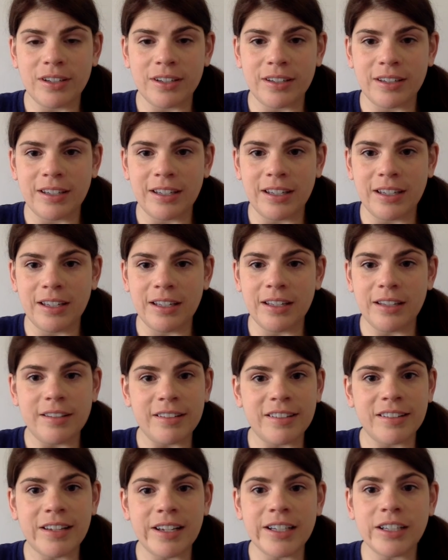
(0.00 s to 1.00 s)
and he
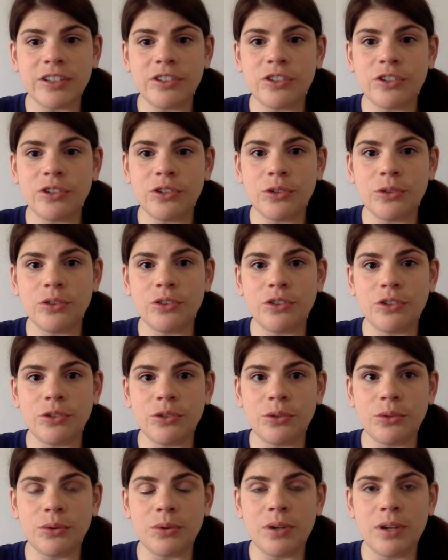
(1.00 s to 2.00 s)
decided to
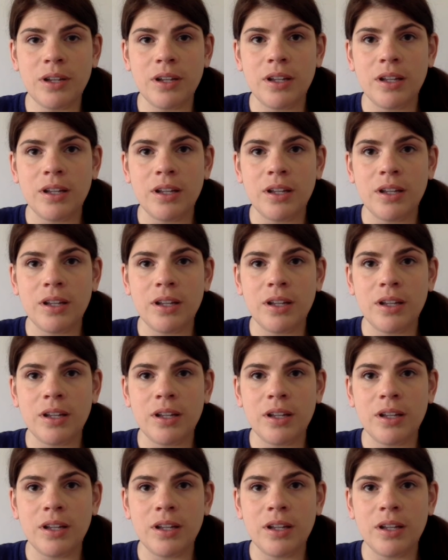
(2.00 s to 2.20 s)
do